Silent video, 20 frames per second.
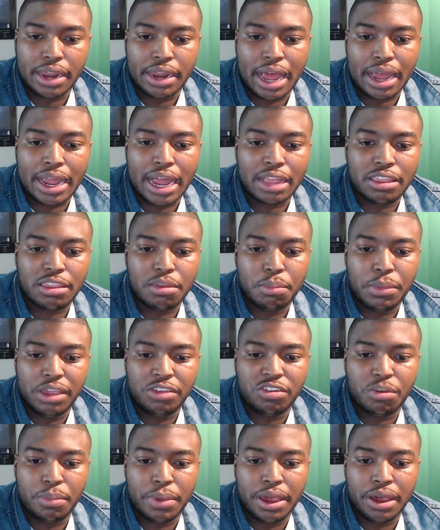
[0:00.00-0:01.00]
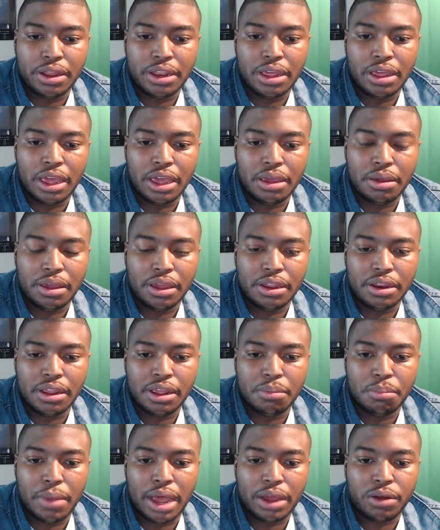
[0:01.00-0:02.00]
I got to meet Jamel
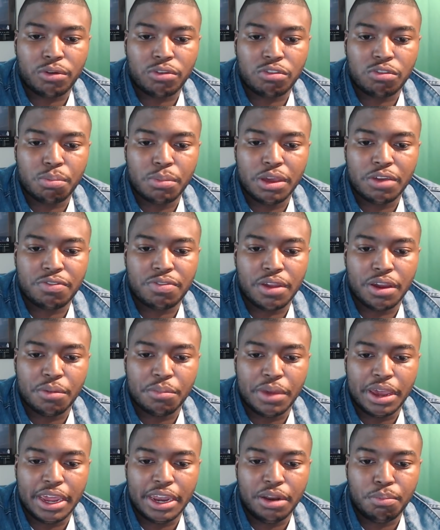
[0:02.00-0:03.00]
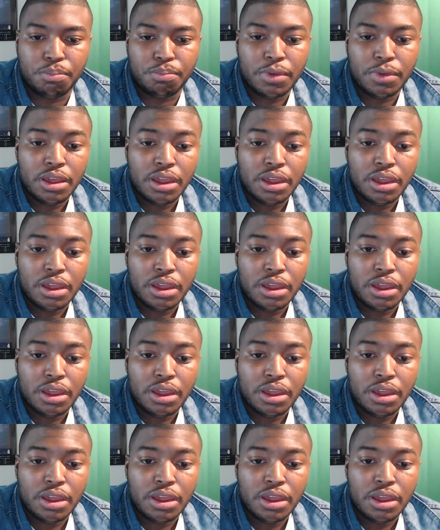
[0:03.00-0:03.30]
and Michael Smith there, man.